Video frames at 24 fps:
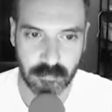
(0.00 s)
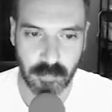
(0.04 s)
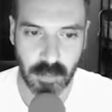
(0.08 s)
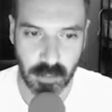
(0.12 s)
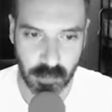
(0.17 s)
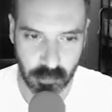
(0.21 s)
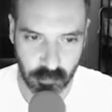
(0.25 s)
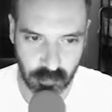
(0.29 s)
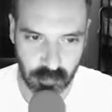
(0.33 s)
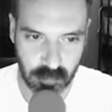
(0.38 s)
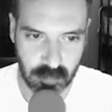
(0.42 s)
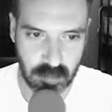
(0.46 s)

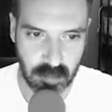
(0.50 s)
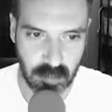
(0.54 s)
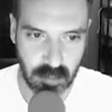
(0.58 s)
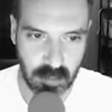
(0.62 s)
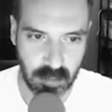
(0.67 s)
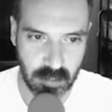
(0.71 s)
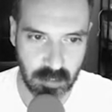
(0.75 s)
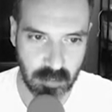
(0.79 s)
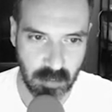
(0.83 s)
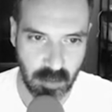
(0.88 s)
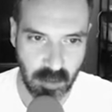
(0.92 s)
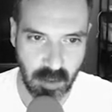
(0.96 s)

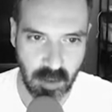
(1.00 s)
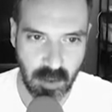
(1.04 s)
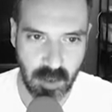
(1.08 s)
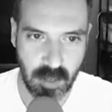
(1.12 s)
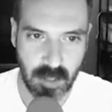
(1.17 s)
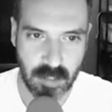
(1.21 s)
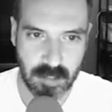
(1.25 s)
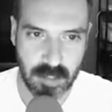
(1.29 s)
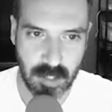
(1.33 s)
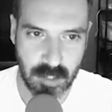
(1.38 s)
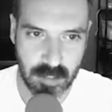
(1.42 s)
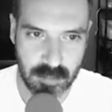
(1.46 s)
Interesting.
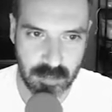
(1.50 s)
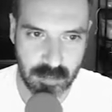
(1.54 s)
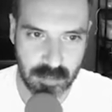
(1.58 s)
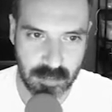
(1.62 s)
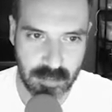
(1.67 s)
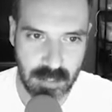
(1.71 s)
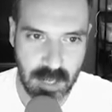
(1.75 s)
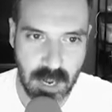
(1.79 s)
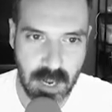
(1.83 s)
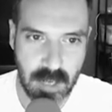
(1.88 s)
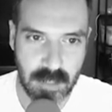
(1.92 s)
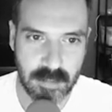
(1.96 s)
Tasty
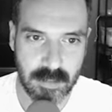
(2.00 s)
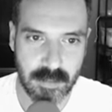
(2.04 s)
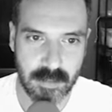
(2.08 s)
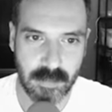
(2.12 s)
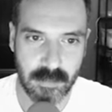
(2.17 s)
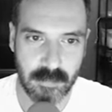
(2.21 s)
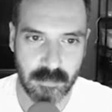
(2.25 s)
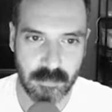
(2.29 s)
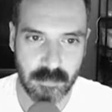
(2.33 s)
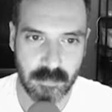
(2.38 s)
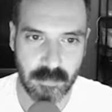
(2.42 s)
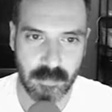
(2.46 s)

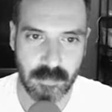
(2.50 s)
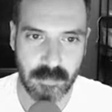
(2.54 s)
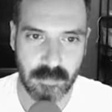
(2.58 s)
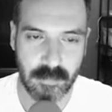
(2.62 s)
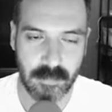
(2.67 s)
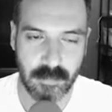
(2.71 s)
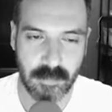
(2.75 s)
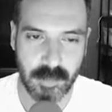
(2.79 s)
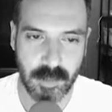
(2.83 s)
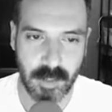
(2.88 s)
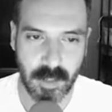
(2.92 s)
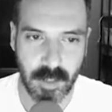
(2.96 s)
snacks,
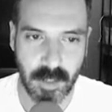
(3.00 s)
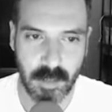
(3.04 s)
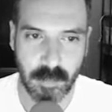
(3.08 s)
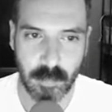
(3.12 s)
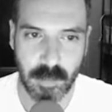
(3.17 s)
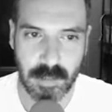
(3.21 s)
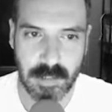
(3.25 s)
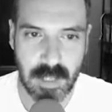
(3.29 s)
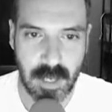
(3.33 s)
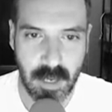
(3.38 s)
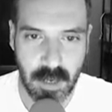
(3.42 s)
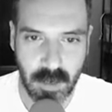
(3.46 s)
chicken and
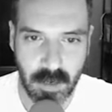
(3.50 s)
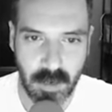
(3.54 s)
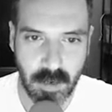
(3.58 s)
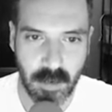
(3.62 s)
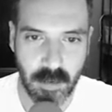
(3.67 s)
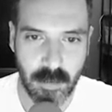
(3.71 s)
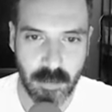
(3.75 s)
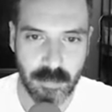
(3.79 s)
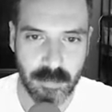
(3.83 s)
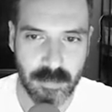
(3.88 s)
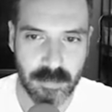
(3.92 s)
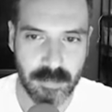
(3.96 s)

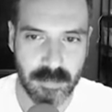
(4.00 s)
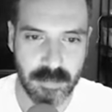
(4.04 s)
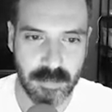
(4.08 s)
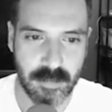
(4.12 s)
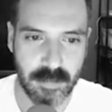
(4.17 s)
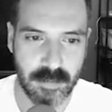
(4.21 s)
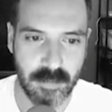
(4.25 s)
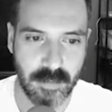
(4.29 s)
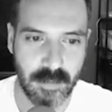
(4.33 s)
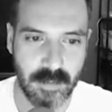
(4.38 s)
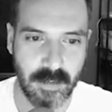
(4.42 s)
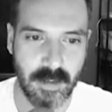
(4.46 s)

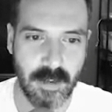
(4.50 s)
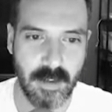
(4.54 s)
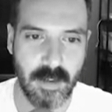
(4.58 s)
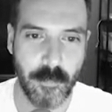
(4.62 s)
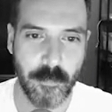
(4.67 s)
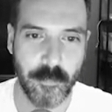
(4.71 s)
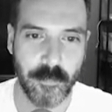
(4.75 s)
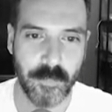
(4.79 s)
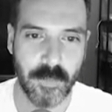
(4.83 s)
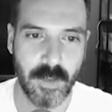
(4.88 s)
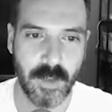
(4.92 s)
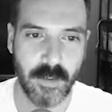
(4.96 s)
potatoes,
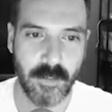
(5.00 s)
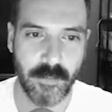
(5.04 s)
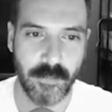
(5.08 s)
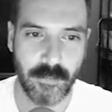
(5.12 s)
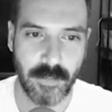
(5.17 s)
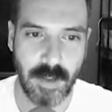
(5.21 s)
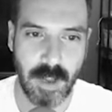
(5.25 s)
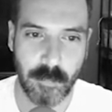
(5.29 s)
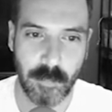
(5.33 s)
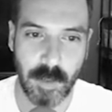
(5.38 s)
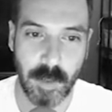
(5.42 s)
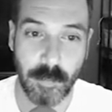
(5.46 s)

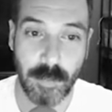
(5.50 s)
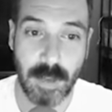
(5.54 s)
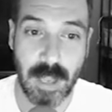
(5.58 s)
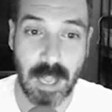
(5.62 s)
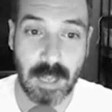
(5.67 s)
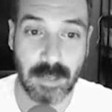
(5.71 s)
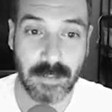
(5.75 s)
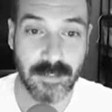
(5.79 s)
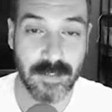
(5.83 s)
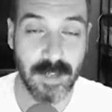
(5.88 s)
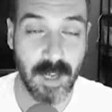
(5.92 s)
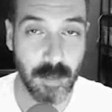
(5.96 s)
family
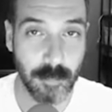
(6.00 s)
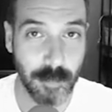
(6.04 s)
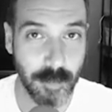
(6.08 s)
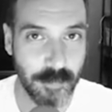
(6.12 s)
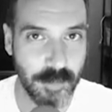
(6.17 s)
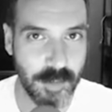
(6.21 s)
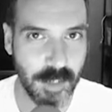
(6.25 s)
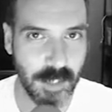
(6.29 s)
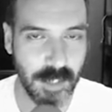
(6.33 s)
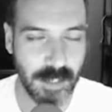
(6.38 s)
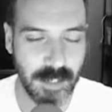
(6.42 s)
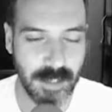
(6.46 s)
pack tub
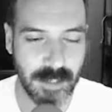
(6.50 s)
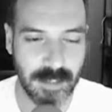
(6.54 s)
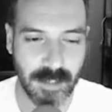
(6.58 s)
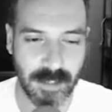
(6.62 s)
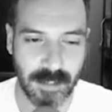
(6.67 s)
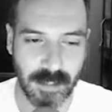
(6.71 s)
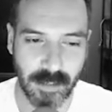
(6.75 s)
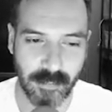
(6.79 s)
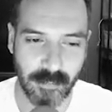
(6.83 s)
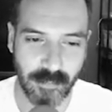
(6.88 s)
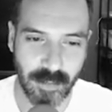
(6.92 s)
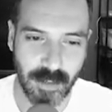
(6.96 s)
of chicken. I
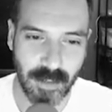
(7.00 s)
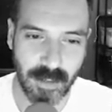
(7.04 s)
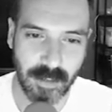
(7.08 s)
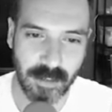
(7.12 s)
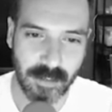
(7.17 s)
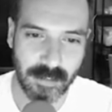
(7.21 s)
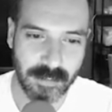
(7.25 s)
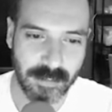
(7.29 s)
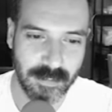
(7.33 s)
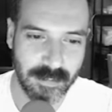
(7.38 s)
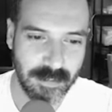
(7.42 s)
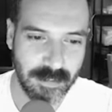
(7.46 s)
love
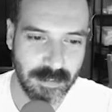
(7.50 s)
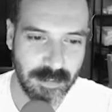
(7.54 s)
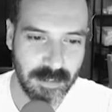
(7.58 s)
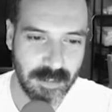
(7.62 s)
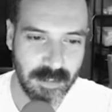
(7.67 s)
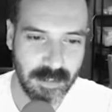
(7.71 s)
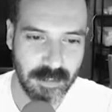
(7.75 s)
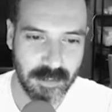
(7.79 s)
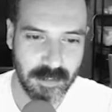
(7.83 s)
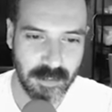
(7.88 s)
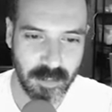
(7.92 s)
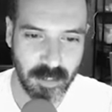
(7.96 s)
that.
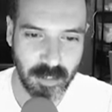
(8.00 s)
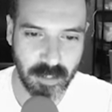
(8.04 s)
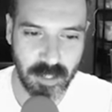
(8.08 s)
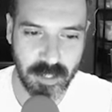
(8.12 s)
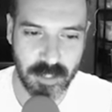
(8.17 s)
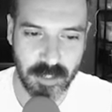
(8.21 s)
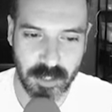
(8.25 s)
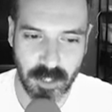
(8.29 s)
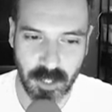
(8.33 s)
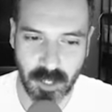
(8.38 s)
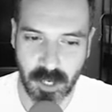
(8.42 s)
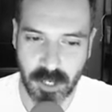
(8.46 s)

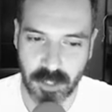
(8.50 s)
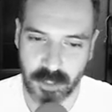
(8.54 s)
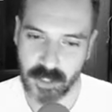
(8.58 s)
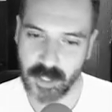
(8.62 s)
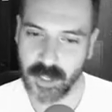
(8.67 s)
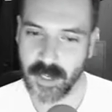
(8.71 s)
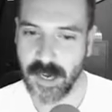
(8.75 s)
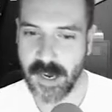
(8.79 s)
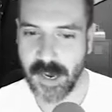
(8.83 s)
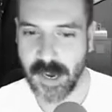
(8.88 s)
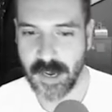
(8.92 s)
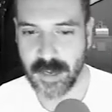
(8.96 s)
Chicken, chicken,
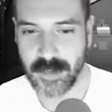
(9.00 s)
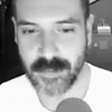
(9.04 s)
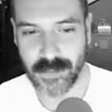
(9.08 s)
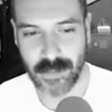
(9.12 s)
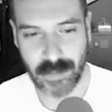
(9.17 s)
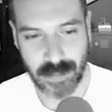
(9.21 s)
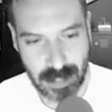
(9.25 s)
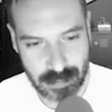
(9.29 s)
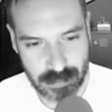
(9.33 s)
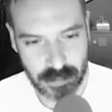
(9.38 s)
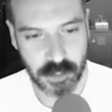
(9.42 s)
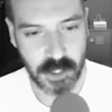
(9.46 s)
chicken.
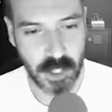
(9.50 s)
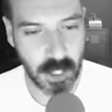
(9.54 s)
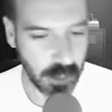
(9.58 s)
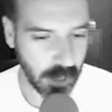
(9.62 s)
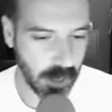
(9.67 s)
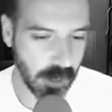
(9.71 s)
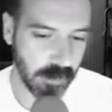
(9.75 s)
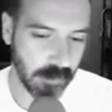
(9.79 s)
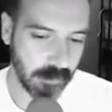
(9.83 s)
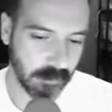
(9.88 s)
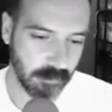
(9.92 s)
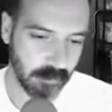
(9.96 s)
So lots of
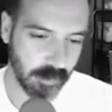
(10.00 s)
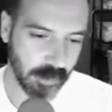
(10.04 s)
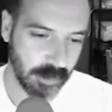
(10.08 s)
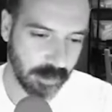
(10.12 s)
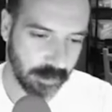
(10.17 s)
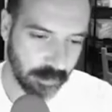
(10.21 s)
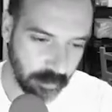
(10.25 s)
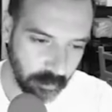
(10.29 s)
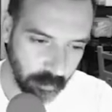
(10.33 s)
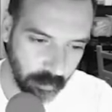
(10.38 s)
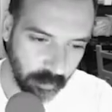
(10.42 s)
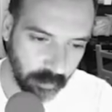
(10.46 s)
chicken, which
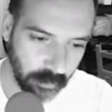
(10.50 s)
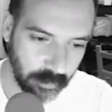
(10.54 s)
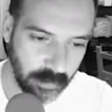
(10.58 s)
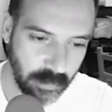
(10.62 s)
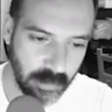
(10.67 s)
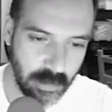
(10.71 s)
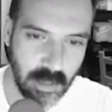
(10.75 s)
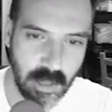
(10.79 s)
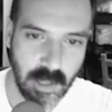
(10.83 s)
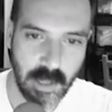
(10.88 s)
is cool.